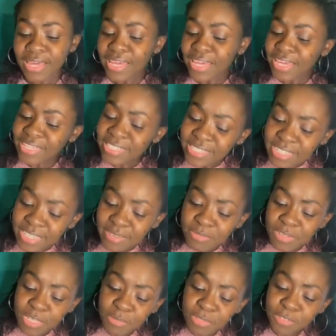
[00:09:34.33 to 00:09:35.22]
It
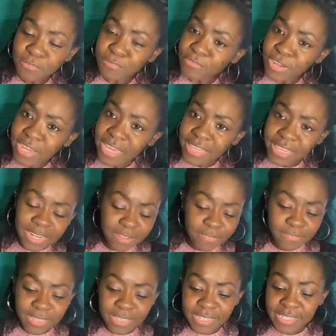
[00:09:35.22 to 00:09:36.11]
seemed he was afraid that
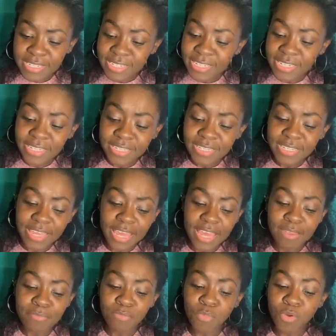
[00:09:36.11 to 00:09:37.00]
if he didn't
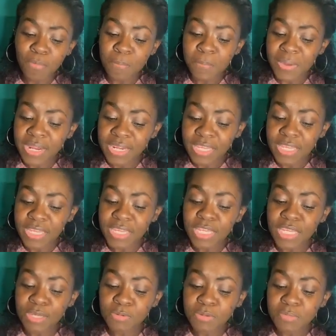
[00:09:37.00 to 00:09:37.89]
gain more money,
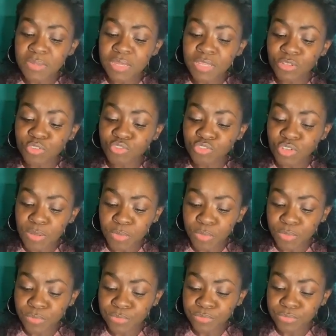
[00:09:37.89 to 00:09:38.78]
he would be in trouble.